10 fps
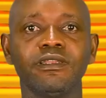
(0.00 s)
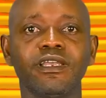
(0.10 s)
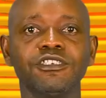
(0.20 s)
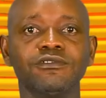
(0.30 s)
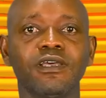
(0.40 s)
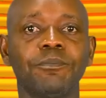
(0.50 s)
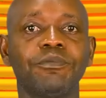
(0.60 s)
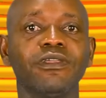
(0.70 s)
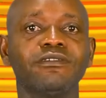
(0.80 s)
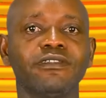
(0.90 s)
national
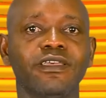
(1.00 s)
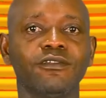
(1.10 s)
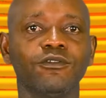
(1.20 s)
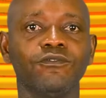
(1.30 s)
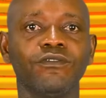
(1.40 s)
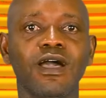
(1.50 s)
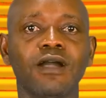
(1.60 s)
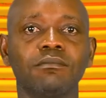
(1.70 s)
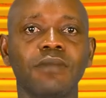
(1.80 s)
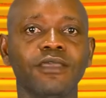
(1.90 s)
president of
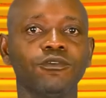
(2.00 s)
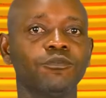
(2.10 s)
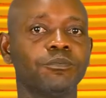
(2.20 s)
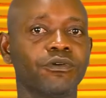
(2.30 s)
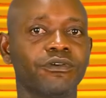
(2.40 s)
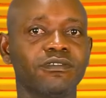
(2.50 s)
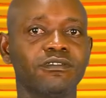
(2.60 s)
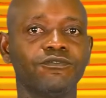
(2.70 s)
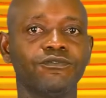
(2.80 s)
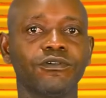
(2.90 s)
Akpa Youth
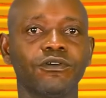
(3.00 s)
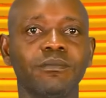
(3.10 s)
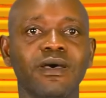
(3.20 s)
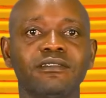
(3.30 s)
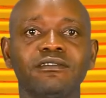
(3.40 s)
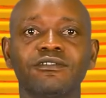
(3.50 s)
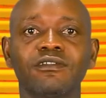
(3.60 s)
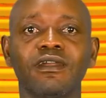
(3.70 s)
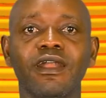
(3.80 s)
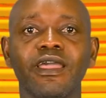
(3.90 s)
Progressive Forum has
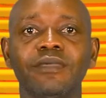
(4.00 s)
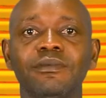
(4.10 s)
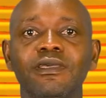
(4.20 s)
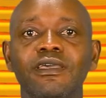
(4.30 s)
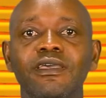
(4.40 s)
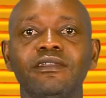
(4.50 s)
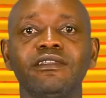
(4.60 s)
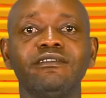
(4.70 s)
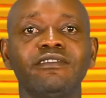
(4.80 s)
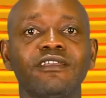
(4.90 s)
described
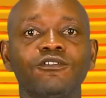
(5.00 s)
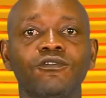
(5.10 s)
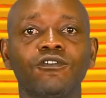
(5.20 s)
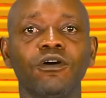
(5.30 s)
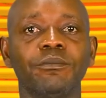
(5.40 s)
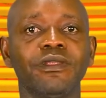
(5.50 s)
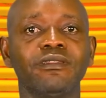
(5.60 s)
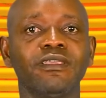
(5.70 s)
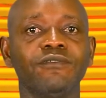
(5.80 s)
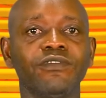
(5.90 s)
the death of
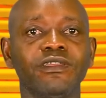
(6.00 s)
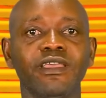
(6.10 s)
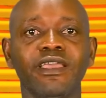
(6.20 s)
Comrade David